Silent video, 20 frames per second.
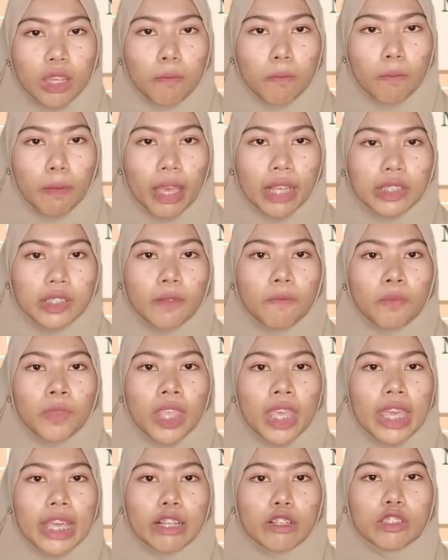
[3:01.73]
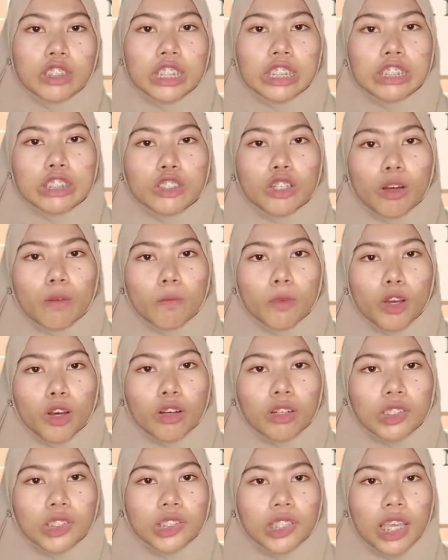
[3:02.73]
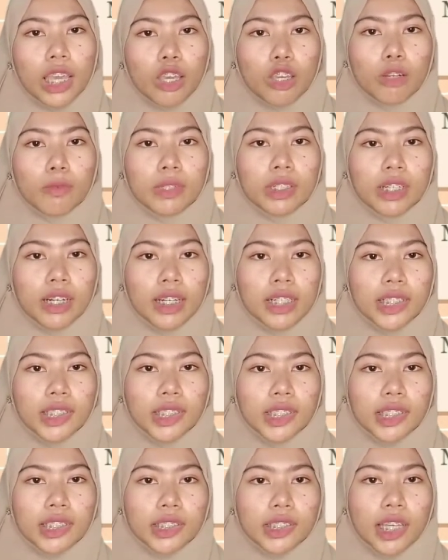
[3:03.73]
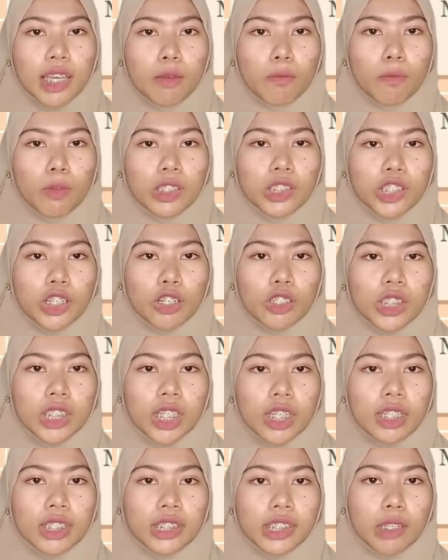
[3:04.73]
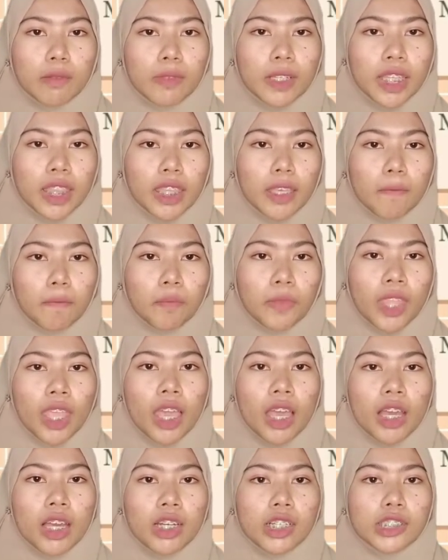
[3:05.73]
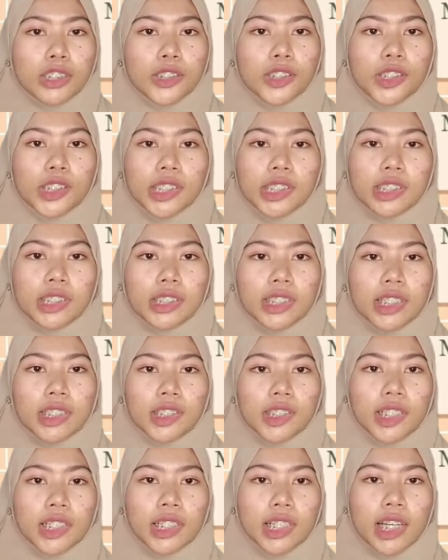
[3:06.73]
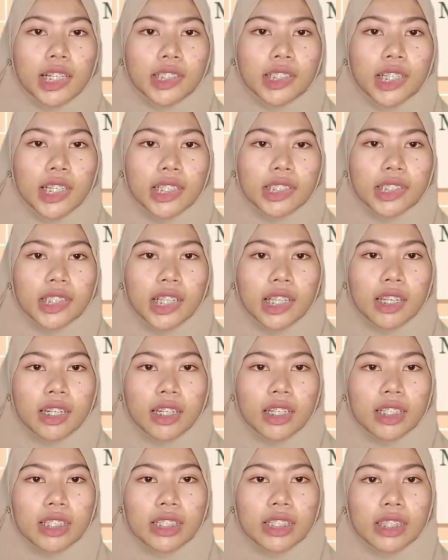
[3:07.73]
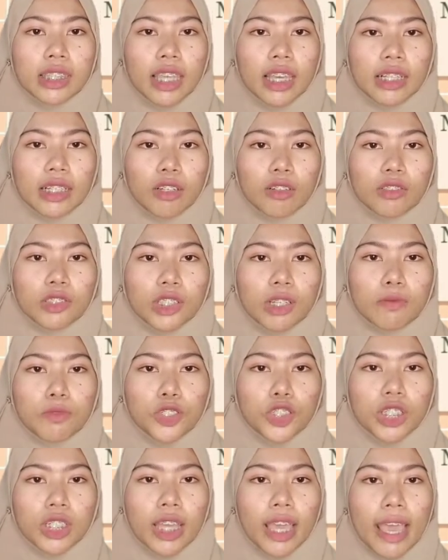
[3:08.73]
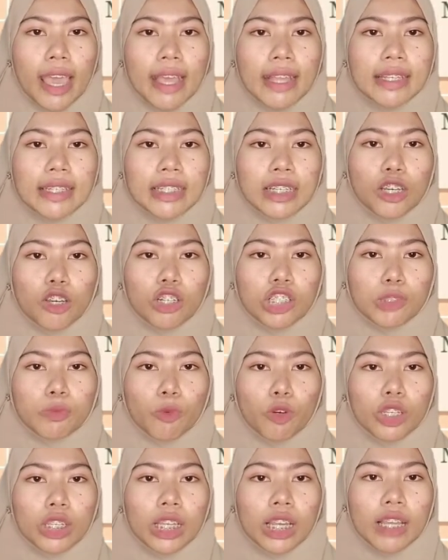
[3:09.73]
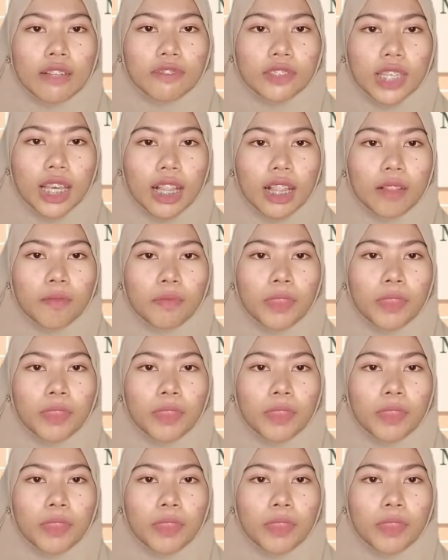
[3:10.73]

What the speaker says: impacts, including job loss, economic crisis, and psychological instability. Social distancing has accelerated intact consumption and the corresponding lifestyle.